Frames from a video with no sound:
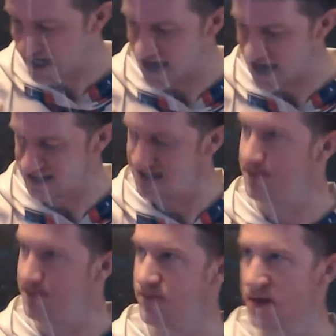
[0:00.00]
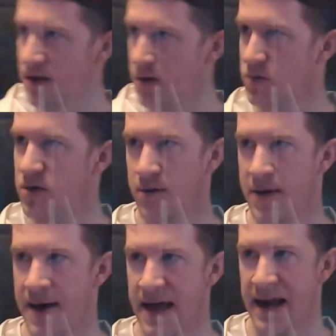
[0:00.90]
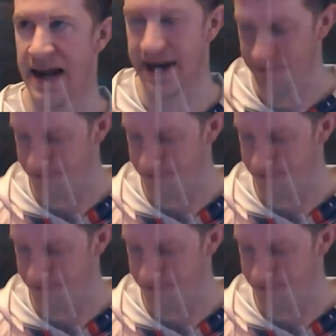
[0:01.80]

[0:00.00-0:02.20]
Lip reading: case, we'll talk about that later.